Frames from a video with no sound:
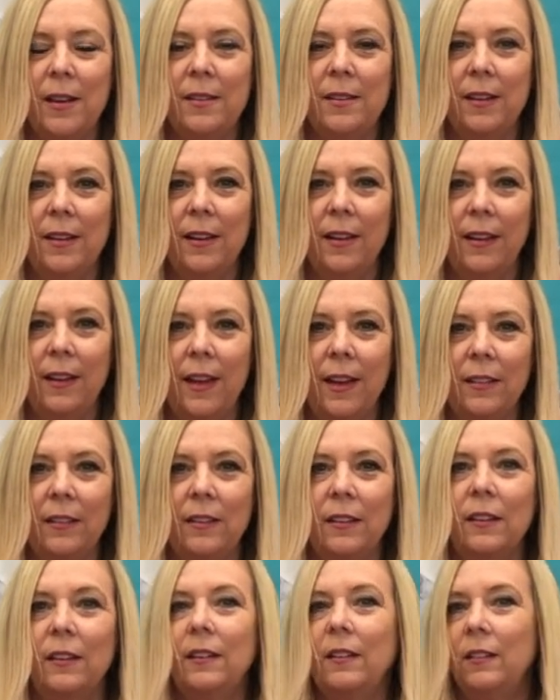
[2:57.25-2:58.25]
didn't get
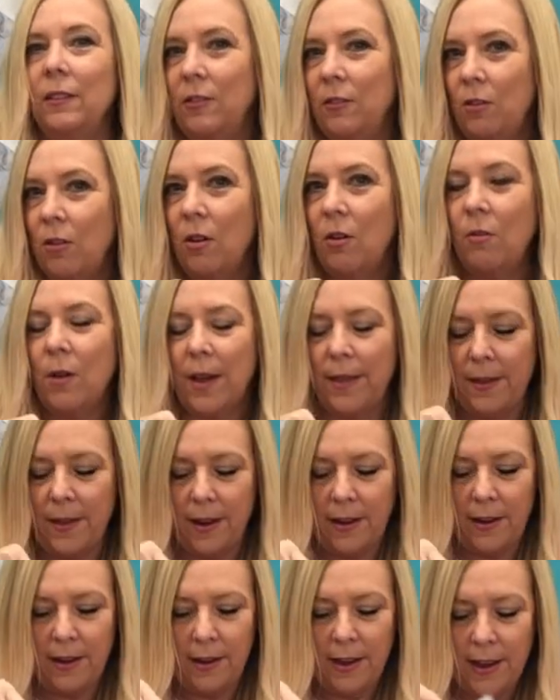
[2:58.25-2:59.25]
to go
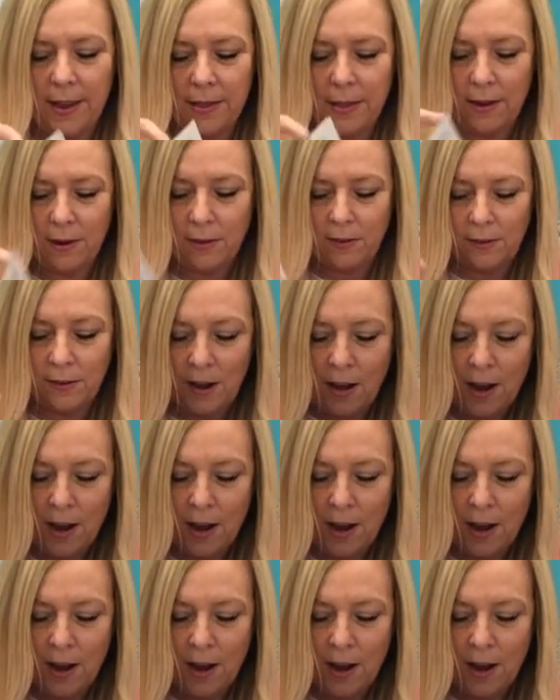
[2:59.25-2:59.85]
online and get theirs.